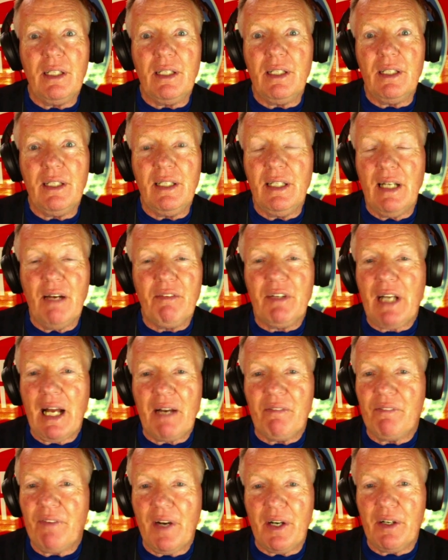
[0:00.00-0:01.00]
he never got
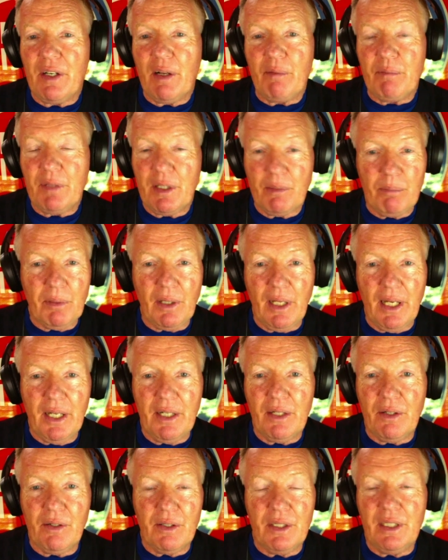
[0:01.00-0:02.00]
him fired up to play,
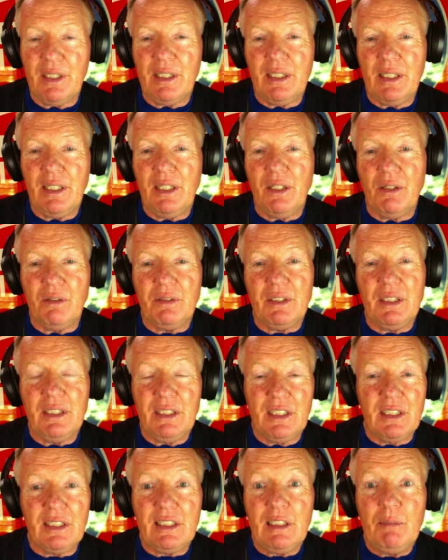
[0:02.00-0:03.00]
or, it
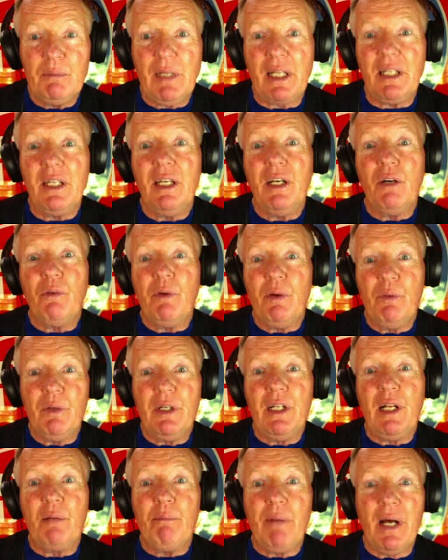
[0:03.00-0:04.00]
just seemed like we would
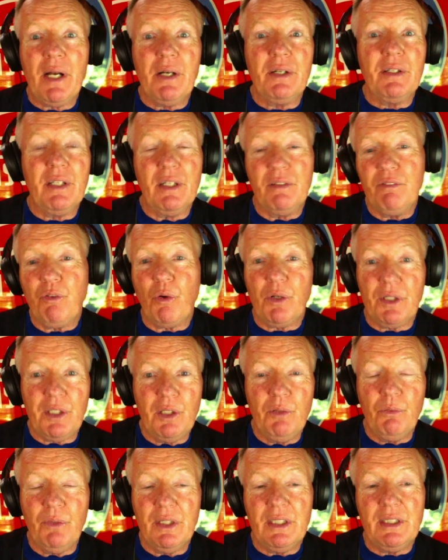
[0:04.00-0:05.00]
have done better than
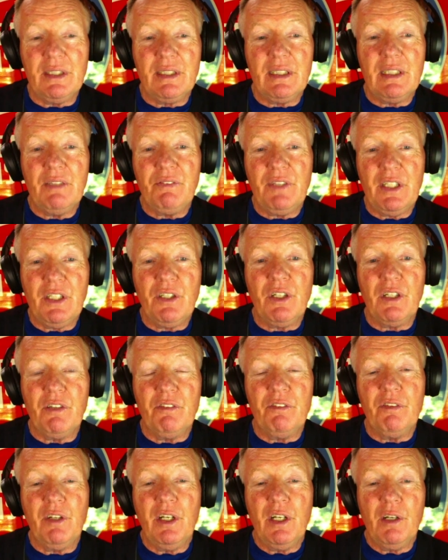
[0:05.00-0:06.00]
14 wins if he could
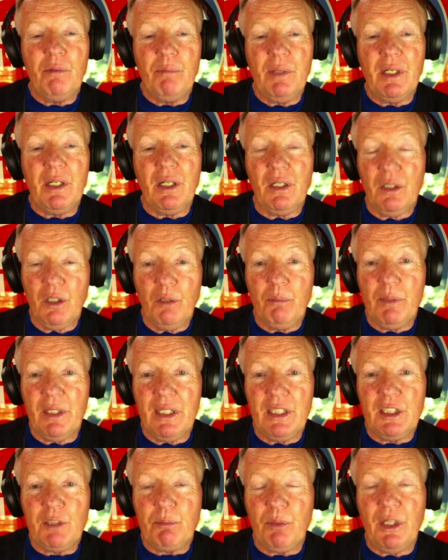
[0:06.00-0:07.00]
have been a little bit
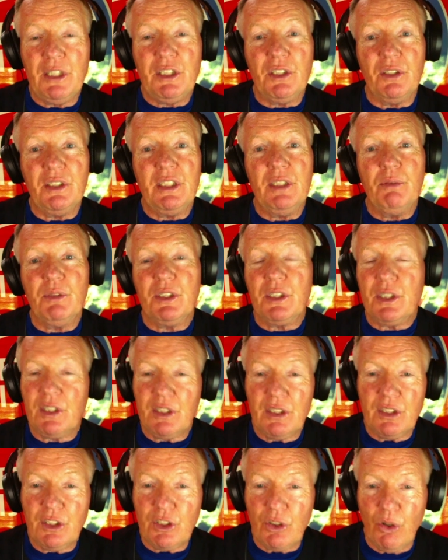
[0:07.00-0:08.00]
inspirational. He
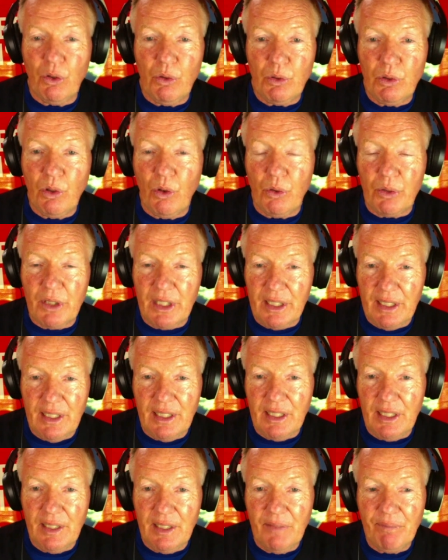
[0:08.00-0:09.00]
was so low
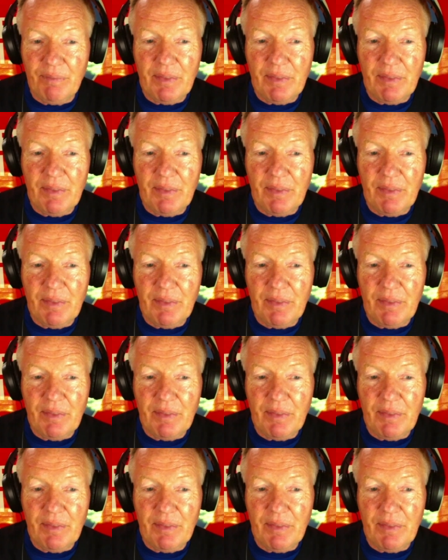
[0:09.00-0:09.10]
key.